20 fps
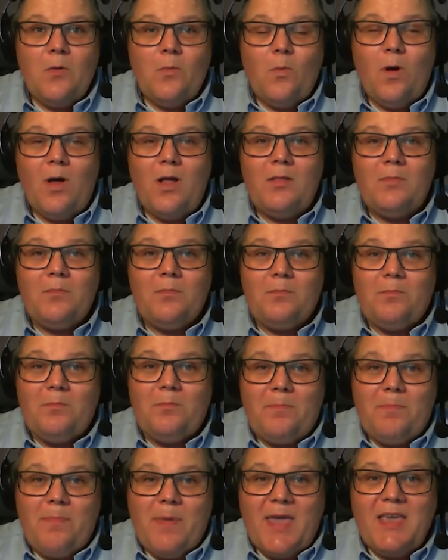Well,
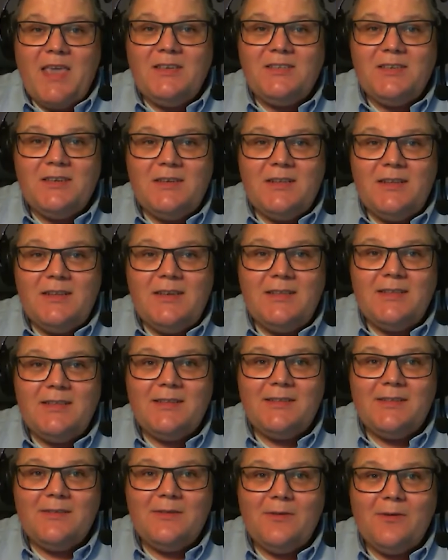
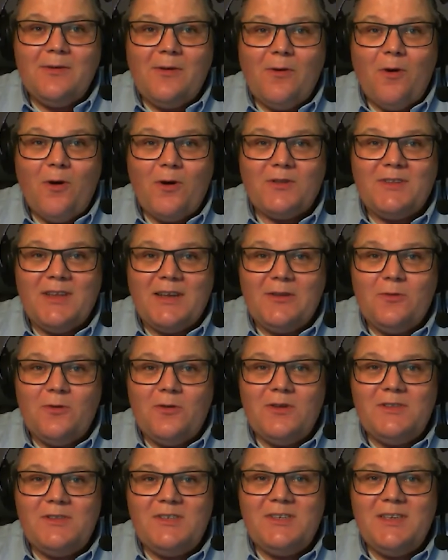basically, our
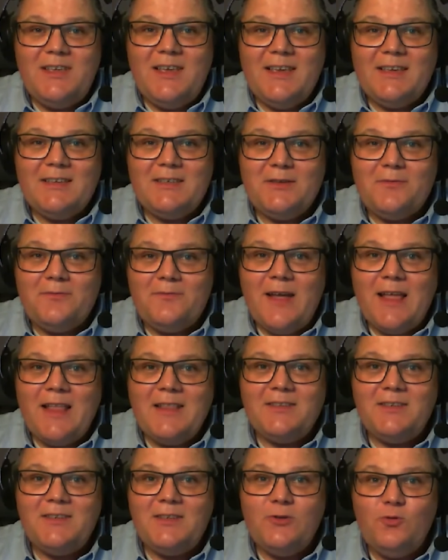technology is a
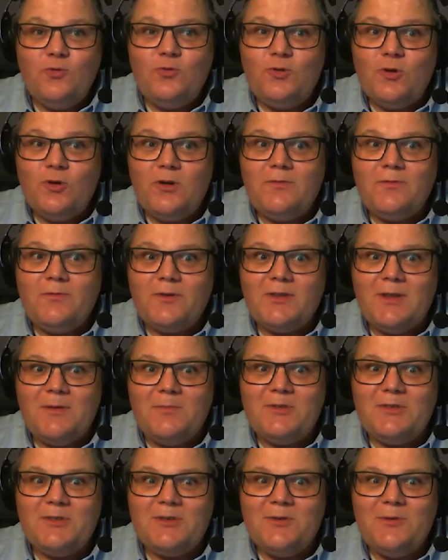fancy new toy for
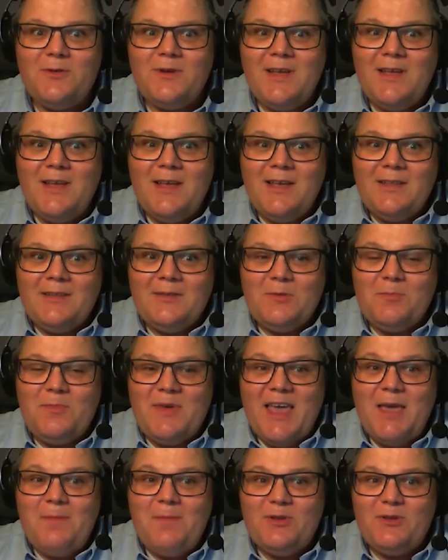them. So to
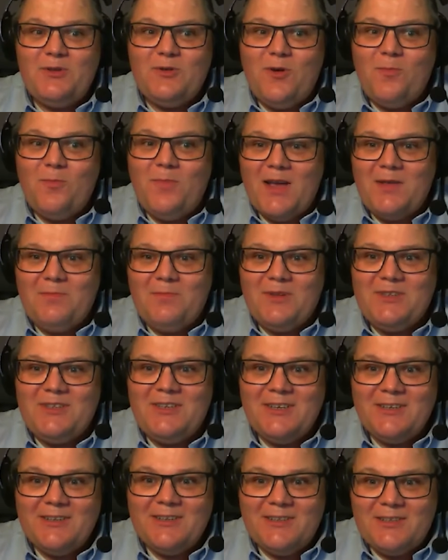be able to combine
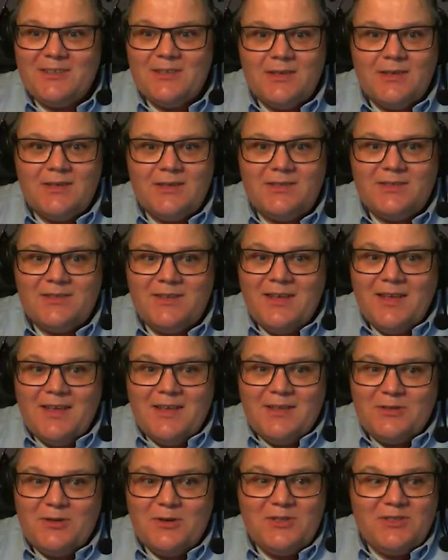materials is
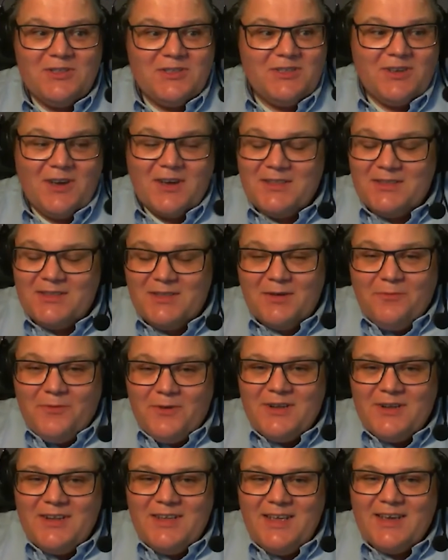just
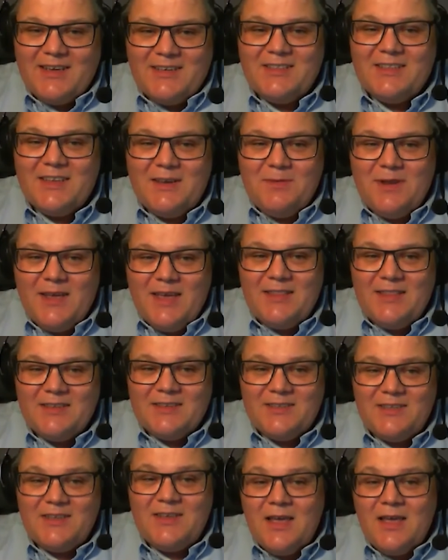scientifically extremely
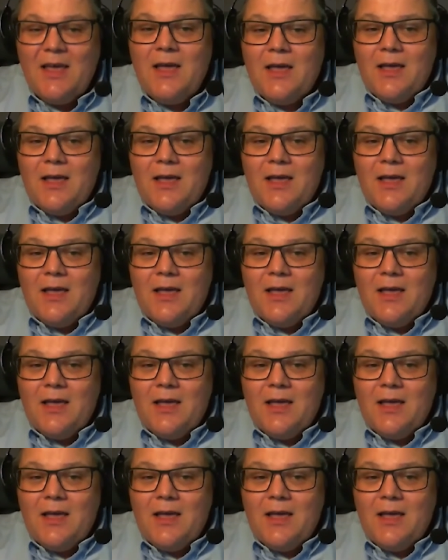interesting.